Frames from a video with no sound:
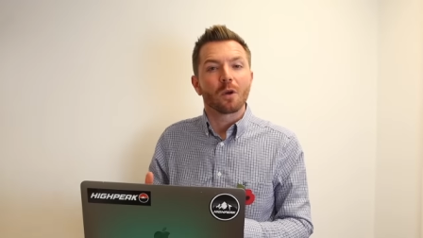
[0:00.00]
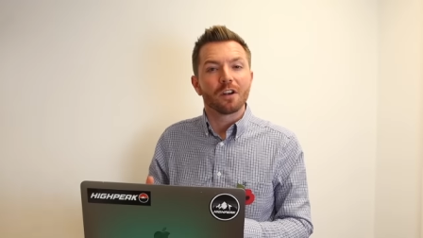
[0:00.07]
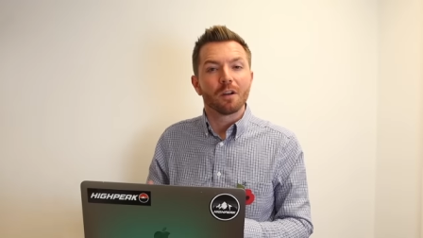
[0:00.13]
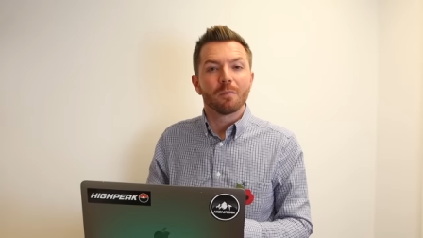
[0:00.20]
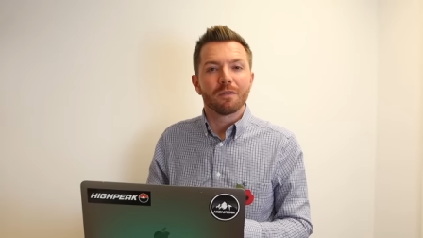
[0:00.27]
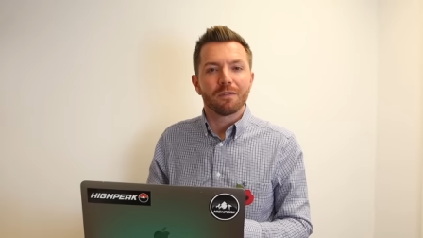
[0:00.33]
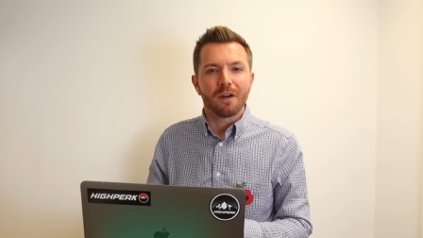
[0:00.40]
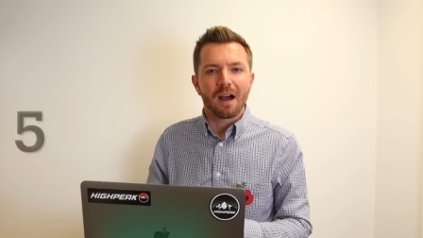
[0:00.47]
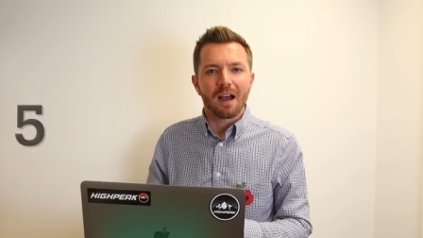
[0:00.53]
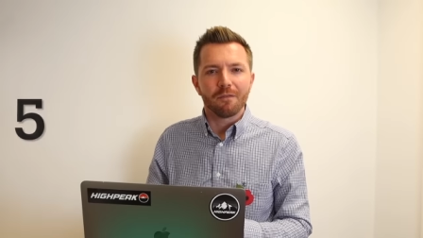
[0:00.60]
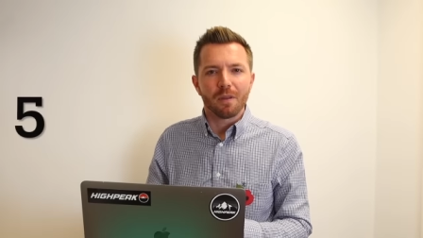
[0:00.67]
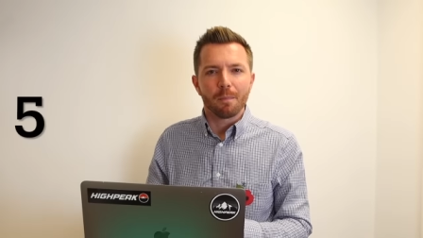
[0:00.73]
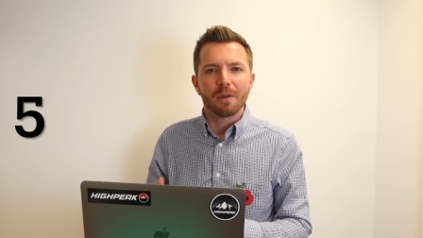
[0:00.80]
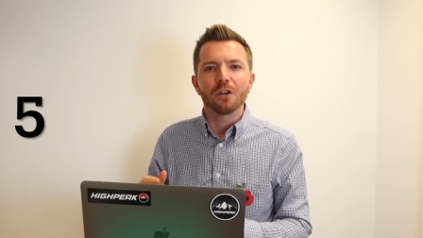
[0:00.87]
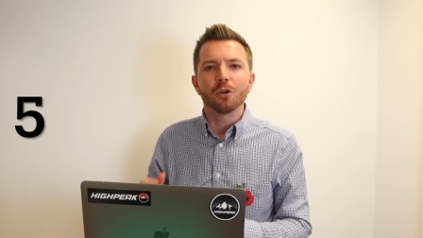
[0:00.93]
one, number five,
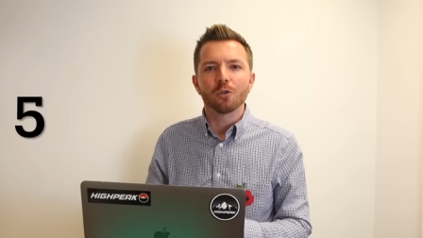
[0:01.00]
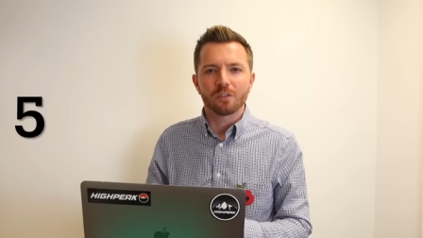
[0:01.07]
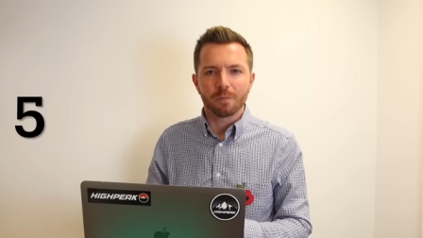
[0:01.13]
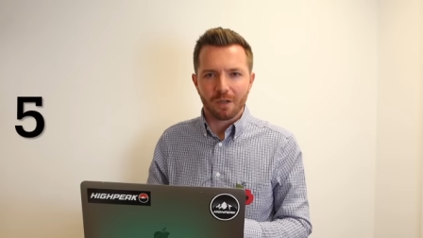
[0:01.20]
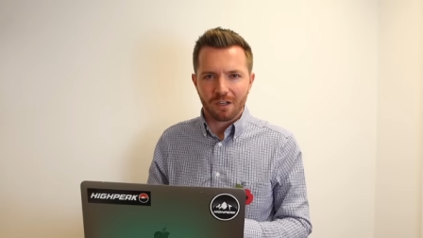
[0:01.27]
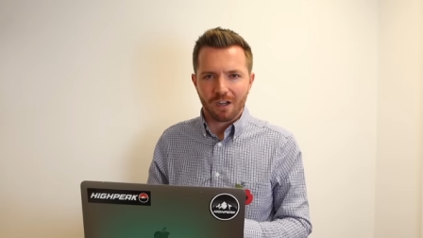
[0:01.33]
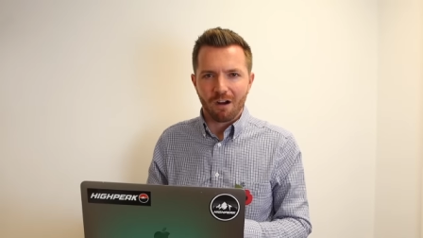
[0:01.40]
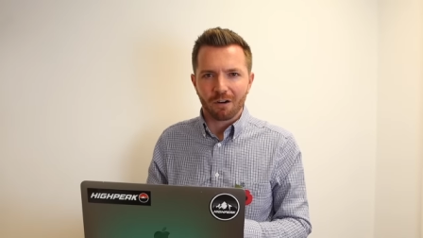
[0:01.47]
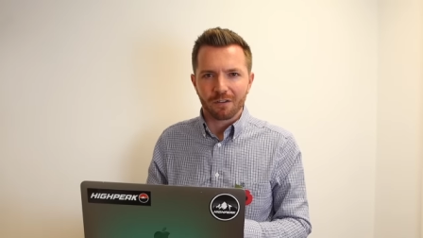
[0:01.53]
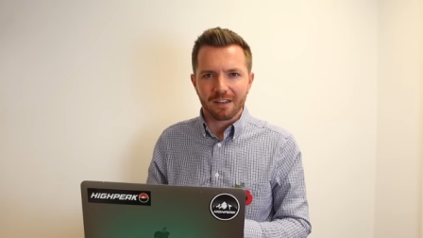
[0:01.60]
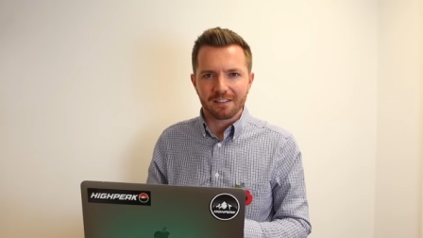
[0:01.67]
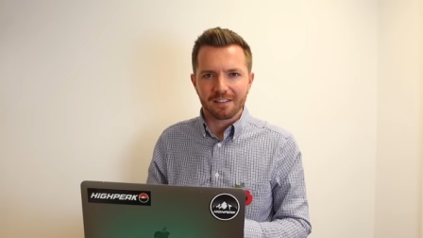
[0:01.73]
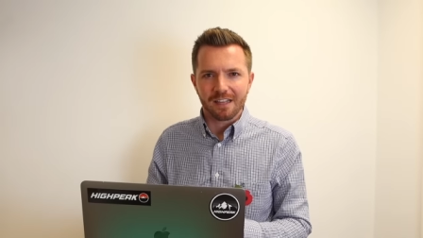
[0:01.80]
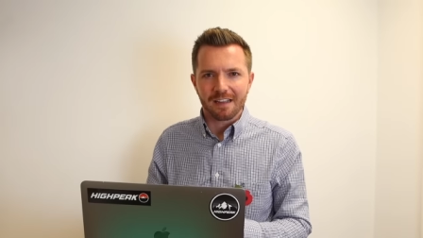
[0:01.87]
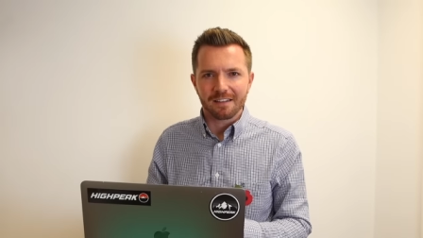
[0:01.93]
the penultimate car on
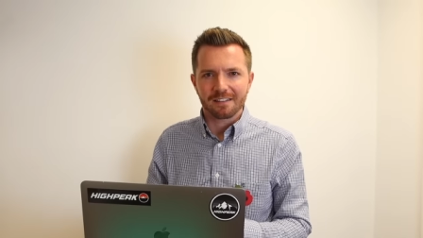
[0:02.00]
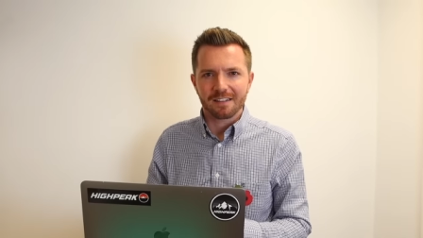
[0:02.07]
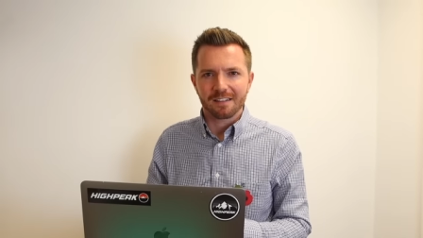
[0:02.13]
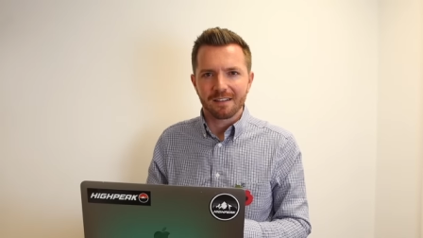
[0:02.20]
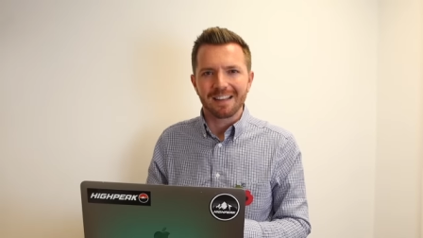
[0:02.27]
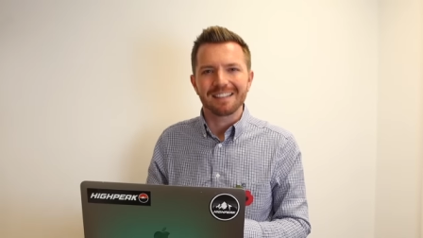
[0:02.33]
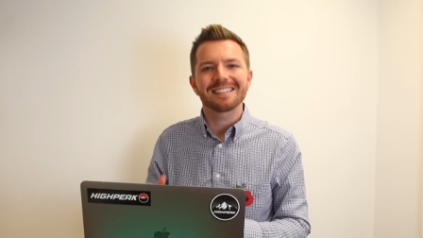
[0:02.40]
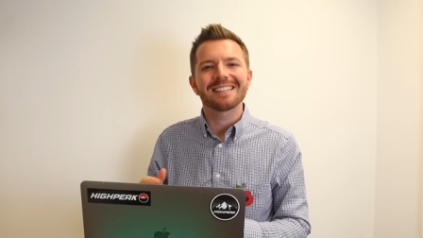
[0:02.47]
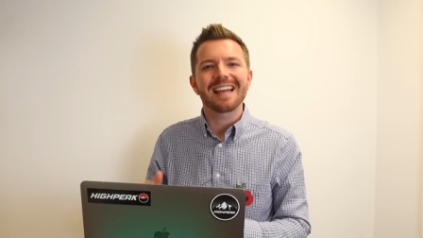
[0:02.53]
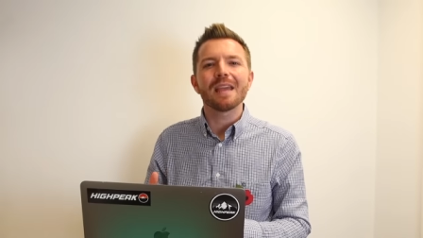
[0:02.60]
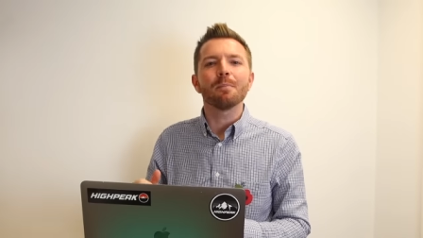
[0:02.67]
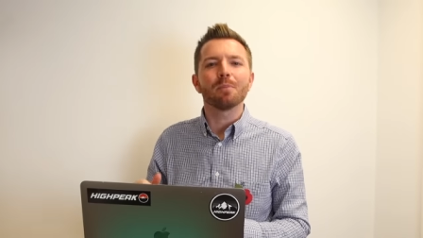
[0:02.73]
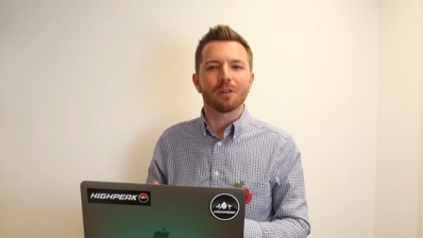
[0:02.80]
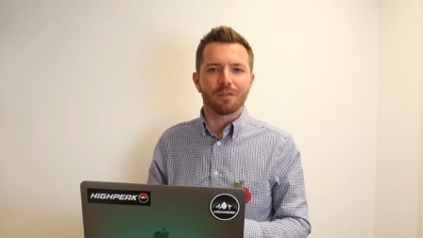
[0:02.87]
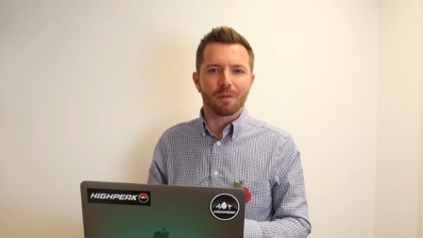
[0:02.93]
this list, a
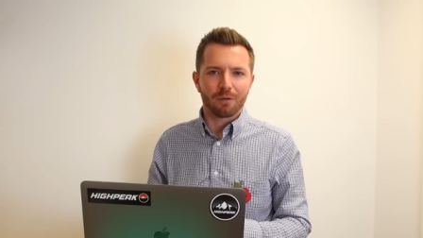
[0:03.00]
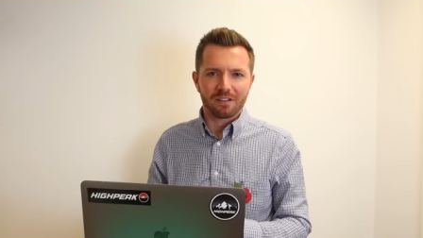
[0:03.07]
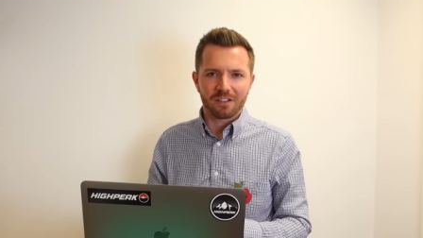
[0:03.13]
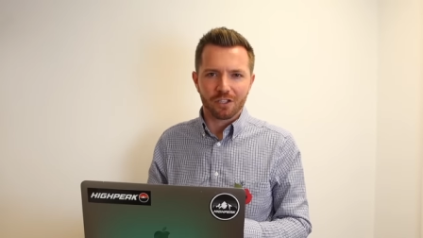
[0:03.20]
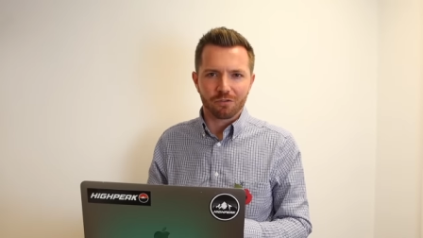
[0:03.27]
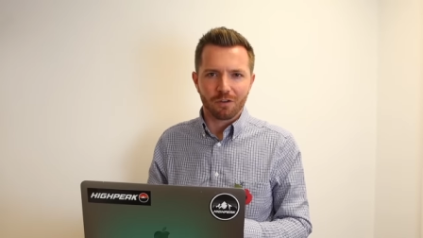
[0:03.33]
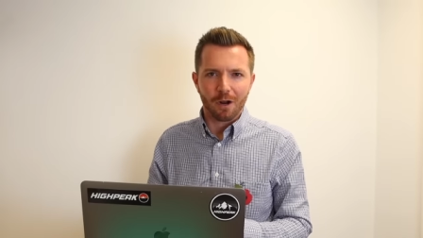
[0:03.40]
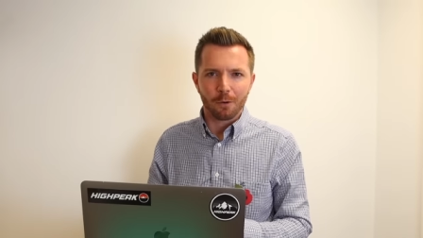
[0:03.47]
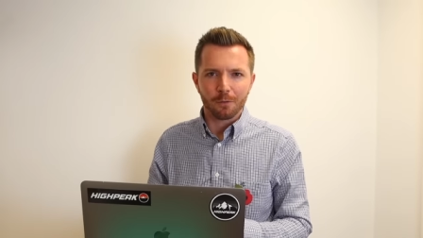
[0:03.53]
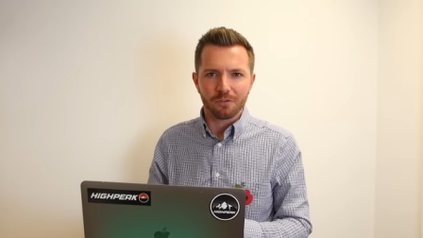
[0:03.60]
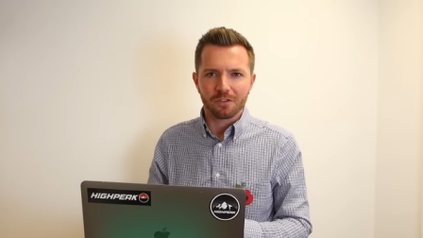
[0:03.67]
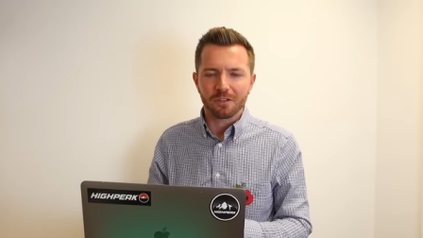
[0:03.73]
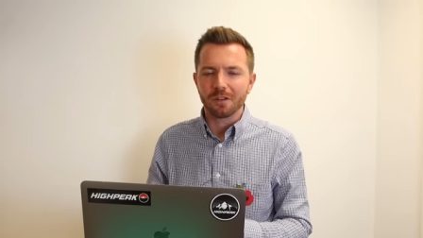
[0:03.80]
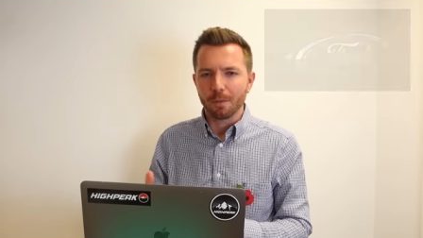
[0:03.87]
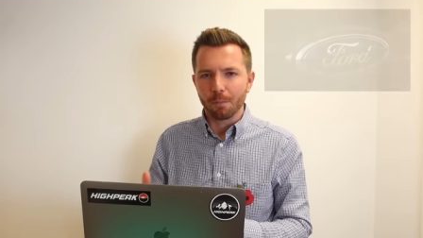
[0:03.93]
staple of the British
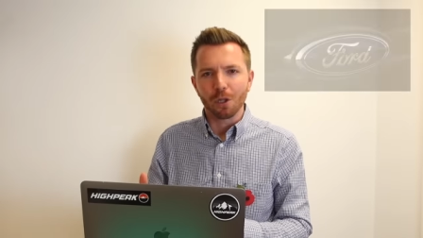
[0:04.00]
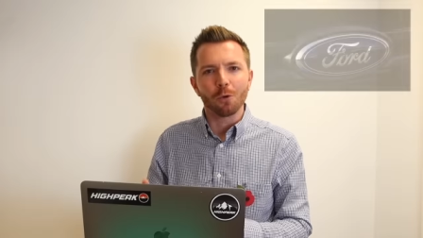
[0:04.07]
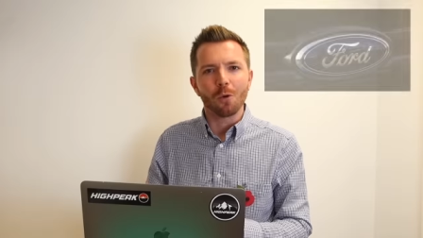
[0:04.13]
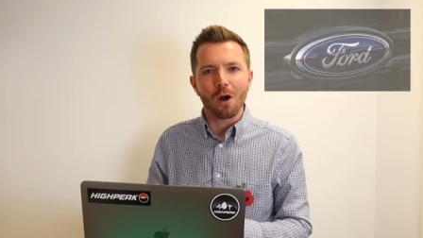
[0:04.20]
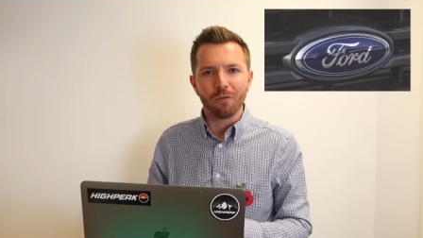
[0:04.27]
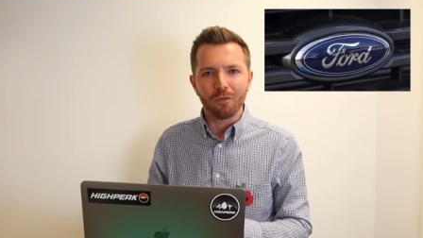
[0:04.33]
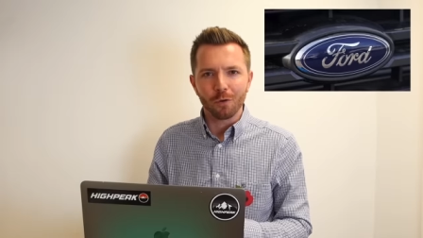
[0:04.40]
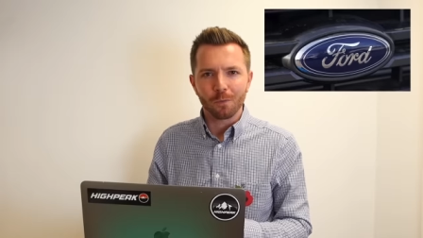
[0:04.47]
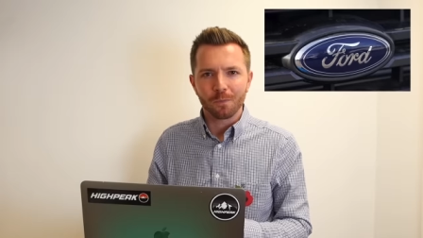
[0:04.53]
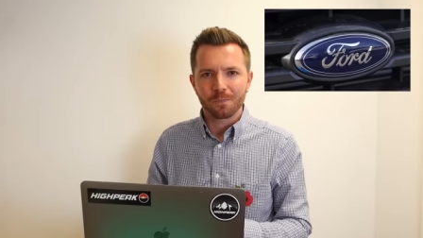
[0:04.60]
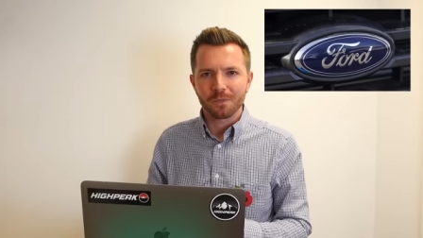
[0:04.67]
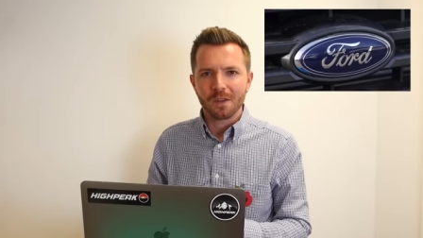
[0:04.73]
roads, the Blue Oval.